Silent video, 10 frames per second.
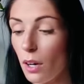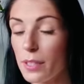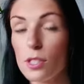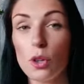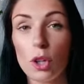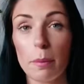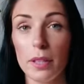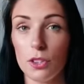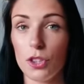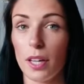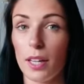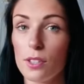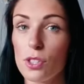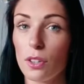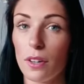it's a documentary.
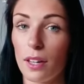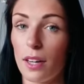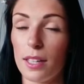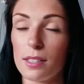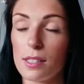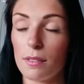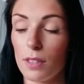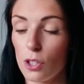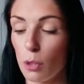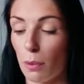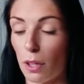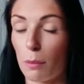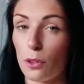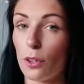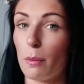Sorry guys, this should be under
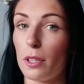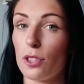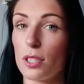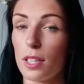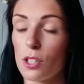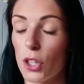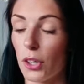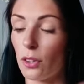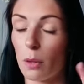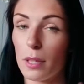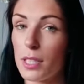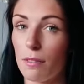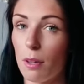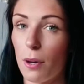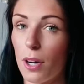my documentary section, not my
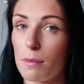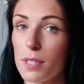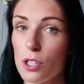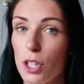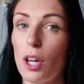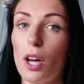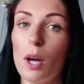TV program section,